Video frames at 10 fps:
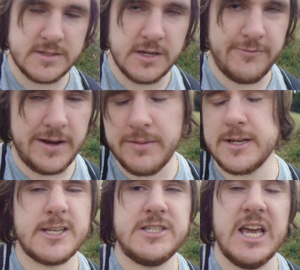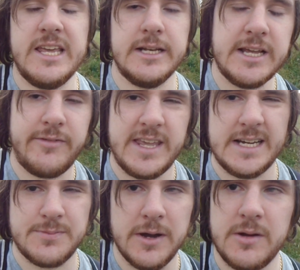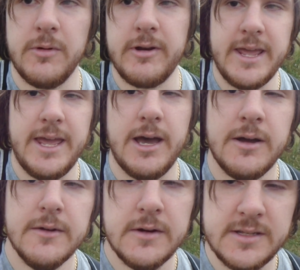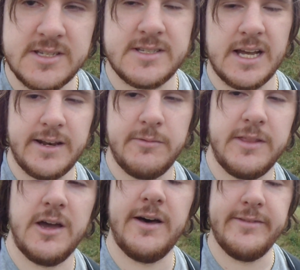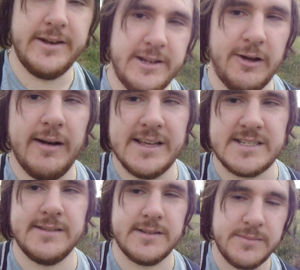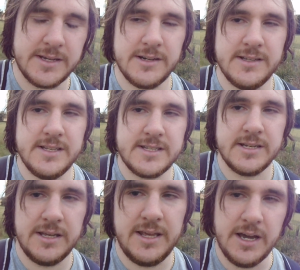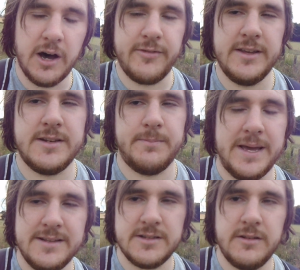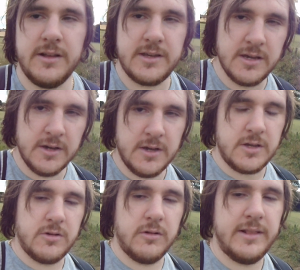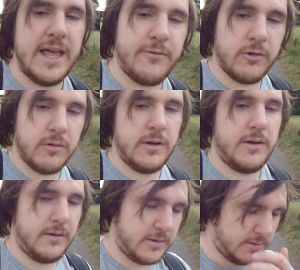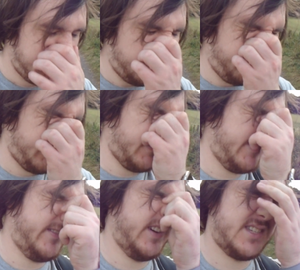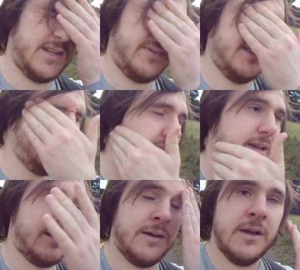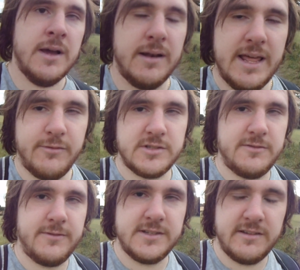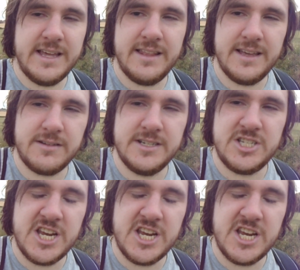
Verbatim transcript: So if anybody says, yeah, you can definitely catch Pokemon here, that's exactly where they are, then don't listen to, because I think it depends on, like, your level, and I think it mostly depends on, like, levels and things like that that can